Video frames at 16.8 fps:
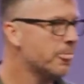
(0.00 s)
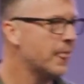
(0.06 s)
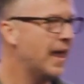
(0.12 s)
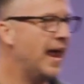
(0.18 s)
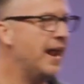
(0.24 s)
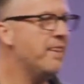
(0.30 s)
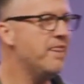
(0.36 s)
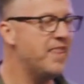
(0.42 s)

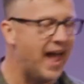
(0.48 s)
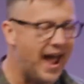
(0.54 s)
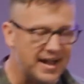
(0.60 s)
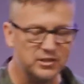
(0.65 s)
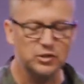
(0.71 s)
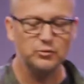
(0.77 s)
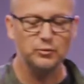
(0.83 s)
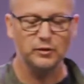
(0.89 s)
And
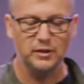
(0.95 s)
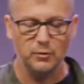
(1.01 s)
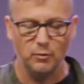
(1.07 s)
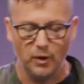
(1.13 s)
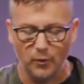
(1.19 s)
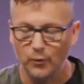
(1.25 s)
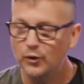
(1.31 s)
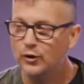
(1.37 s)
that's really
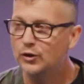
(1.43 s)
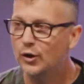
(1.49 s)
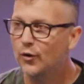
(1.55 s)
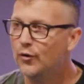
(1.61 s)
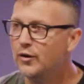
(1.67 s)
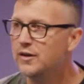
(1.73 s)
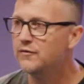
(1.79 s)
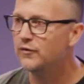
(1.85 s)
what we're
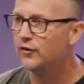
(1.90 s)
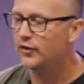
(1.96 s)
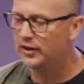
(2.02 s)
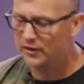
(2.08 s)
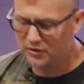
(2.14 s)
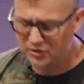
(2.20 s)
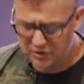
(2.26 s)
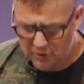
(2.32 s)
going for
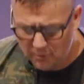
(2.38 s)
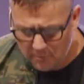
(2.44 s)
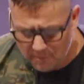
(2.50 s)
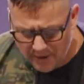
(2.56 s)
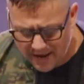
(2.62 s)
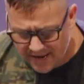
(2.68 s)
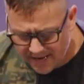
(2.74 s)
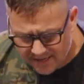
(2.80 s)
here. So
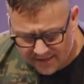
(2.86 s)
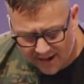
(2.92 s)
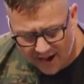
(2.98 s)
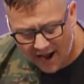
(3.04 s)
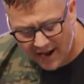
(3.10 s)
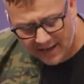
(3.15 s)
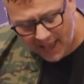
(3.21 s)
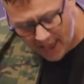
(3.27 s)
may
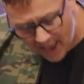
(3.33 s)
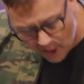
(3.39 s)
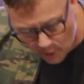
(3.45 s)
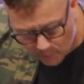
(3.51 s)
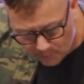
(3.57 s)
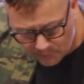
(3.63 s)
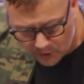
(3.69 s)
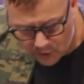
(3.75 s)
God
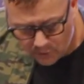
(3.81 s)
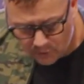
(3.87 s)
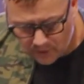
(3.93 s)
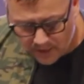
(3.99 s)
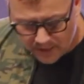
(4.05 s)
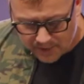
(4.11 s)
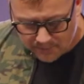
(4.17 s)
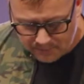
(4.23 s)
help you
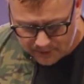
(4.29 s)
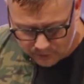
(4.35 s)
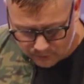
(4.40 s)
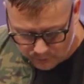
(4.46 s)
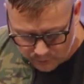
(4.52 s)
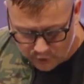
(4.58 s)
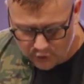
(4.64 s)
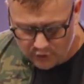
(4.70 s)
be
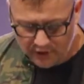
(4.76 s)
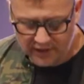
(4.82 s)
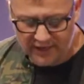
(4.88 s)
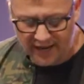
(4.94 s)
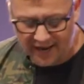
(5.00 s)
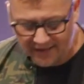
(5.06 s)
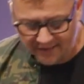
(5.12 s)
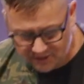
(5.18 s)

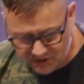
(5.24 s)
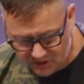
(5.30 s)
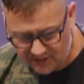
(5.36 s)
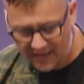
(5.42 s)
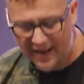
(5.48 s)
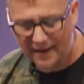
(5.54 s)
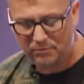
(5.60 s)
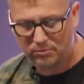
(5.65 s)
rooted and
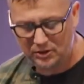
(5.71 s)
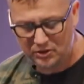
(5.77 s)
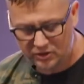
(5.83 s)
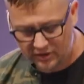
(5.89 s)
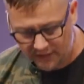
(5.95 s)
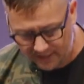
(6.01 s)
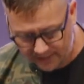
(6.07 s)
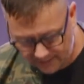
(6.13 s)

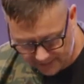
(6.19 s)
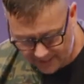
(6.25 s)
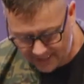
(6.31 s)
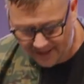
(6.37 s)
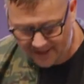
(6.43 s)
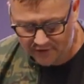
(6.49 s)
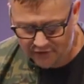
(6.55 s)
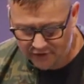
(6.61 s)
established in
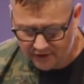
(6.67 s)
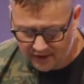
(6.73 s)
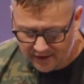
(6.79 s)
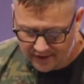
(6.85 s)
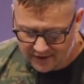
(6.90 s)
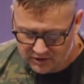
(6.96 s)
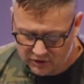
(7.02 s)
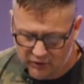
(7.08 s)
love.
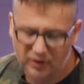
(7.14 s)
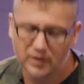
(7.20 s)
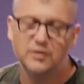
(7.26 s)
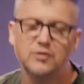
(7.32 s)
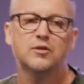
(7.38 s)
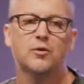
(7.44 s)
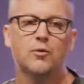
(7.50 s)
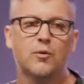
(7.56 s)
And so
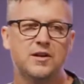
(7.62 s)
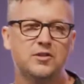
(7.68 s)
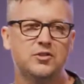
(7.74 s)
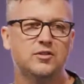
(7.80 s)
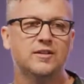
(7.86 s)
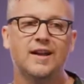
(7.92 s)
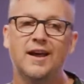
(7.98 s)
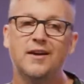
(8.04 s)
here's the
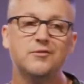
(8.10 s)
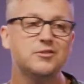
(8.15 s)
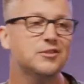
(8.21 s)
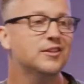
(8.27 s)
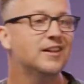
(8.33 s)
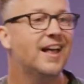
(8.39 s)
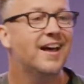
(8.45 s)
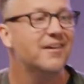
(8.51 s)
question. How's
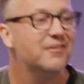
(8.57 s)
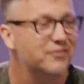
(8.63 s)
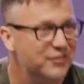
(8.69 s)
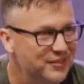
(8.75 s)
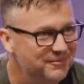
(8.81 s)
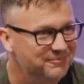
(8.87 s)
your love?